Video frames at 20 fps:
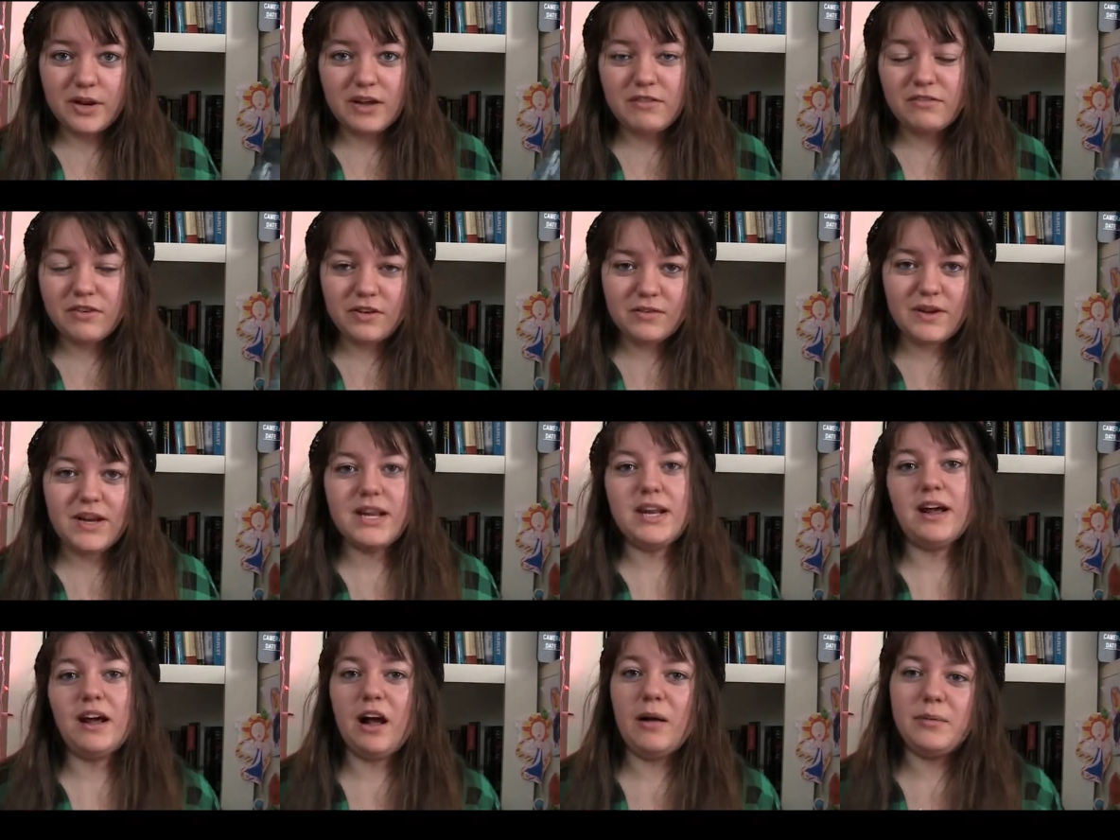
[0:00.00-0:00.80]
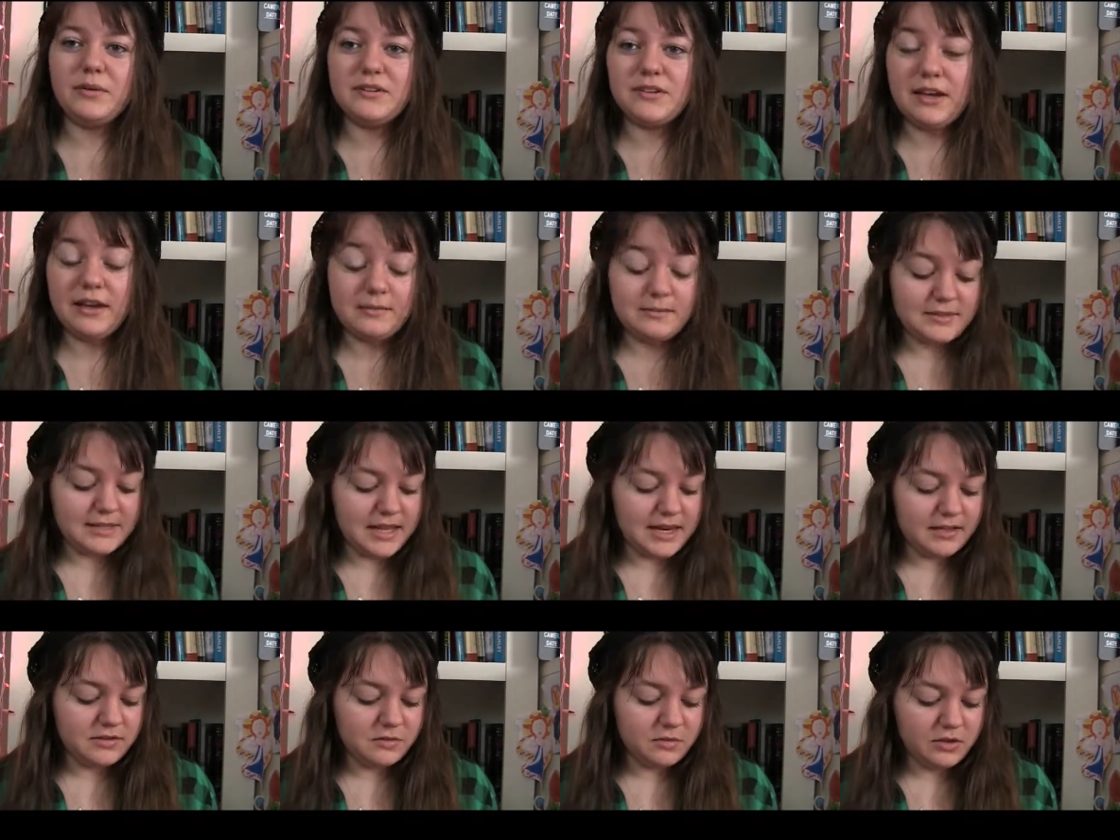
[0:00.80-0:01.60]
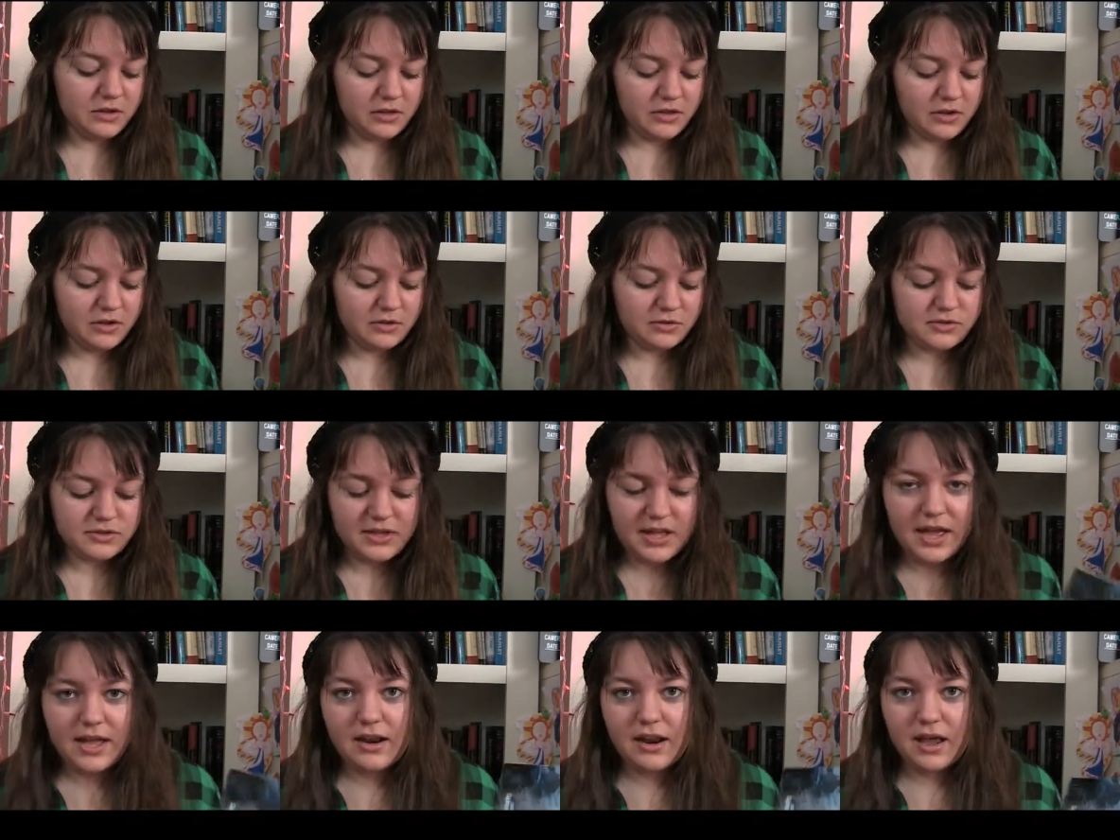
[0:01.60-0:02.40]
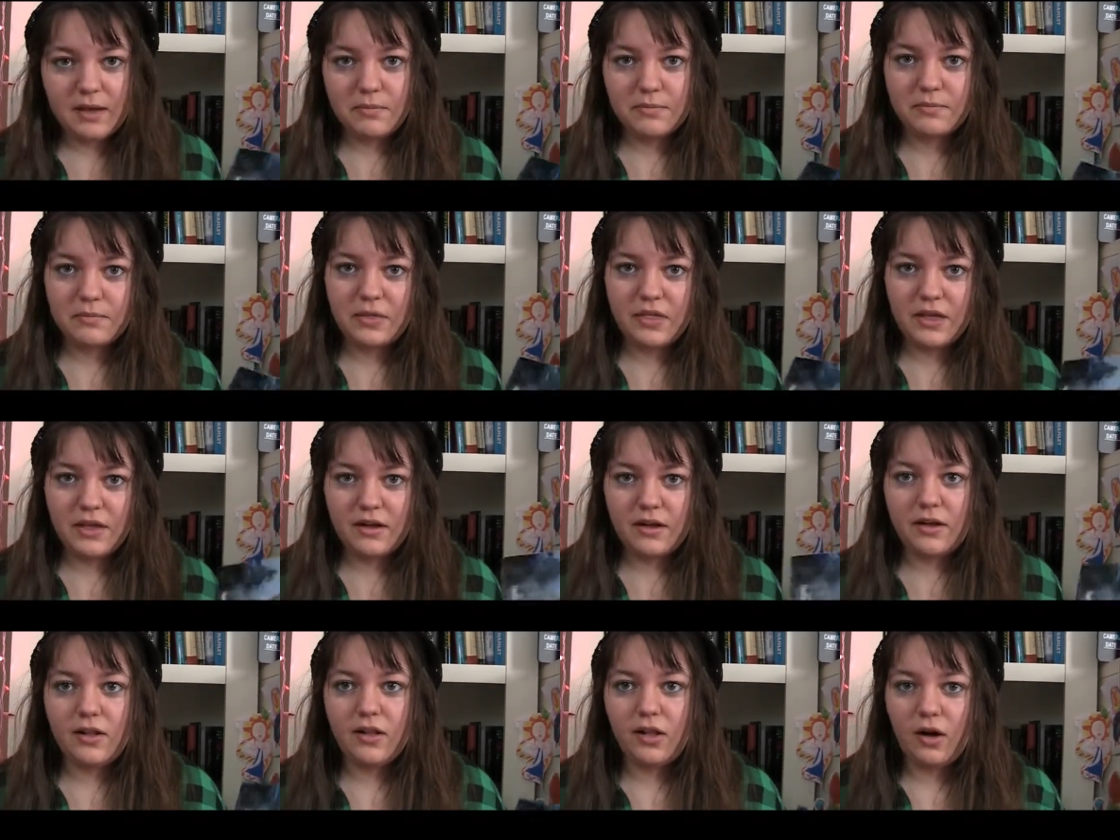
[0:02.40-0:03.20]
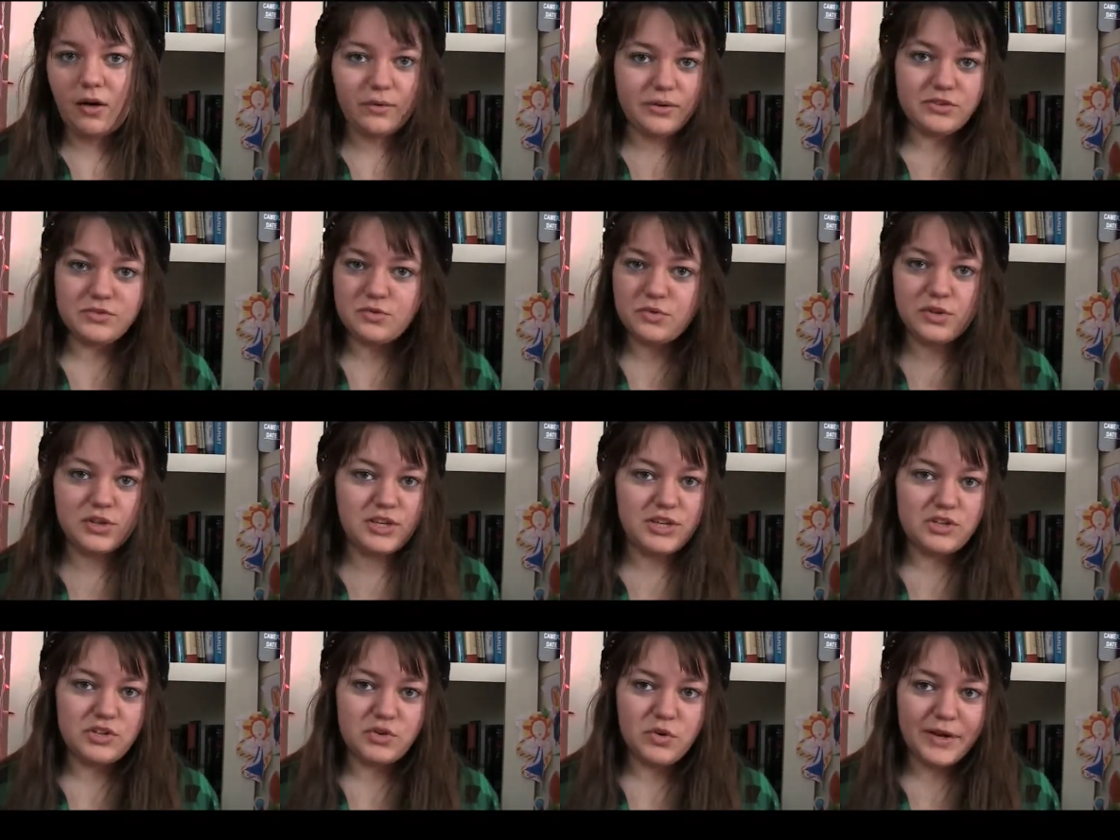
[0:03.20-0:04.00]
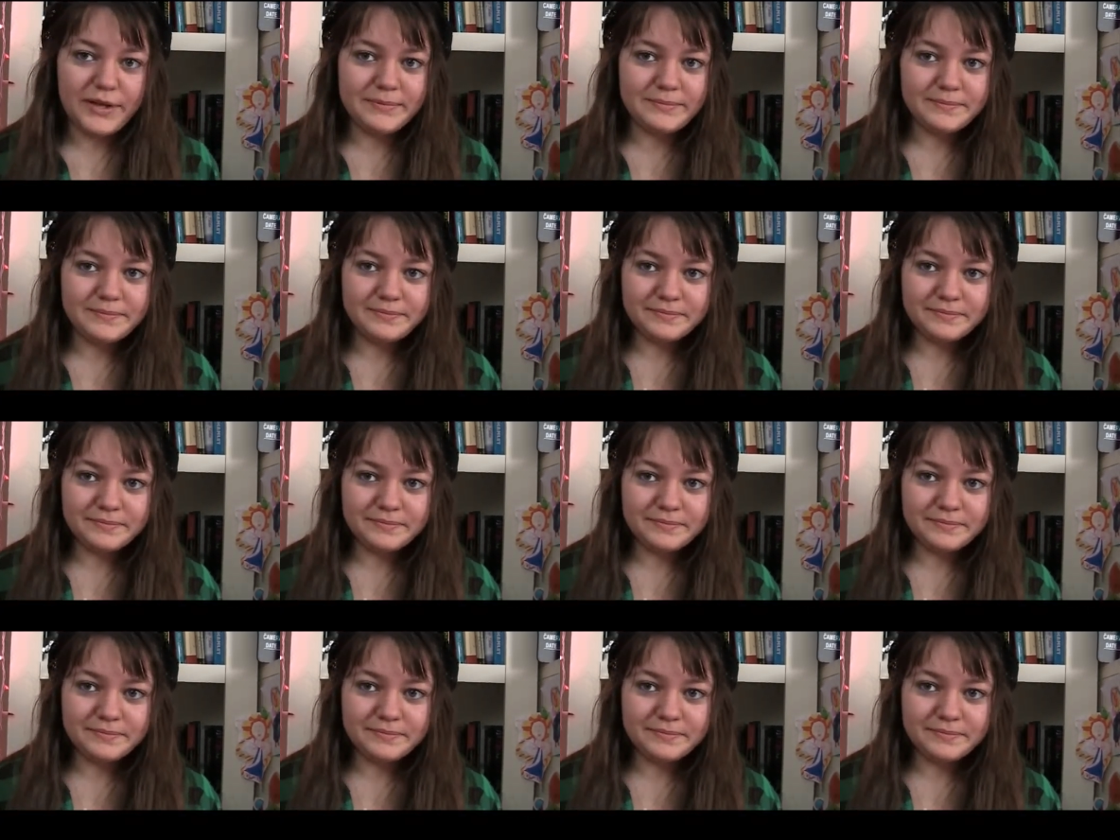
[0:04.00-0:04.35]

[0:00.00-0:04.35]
but I've reread it a couple times, and it's one of those that I think I'll always really enjoy.